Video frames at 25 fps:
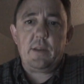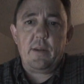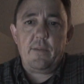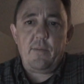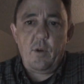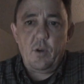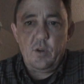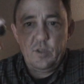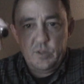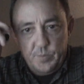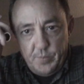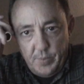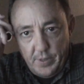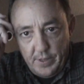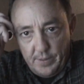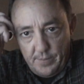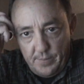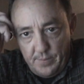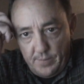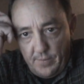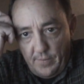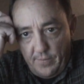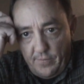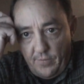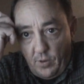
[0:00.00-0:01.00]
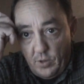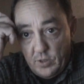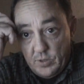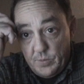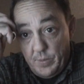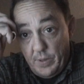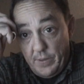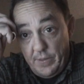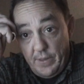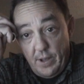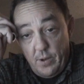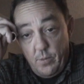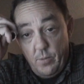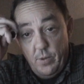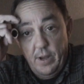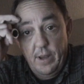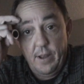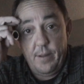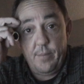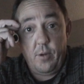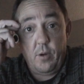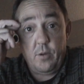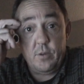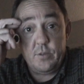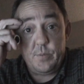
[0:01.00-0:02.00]
I've always been that way.
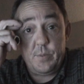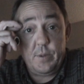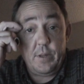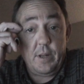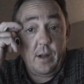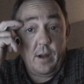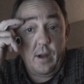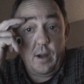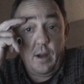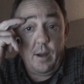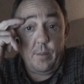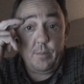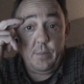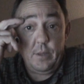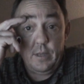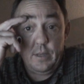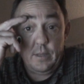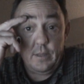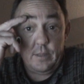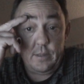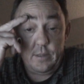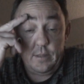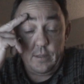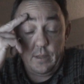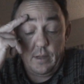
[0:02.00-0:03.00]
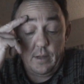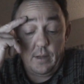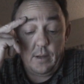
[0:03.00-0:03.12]
I've always been a hobbyist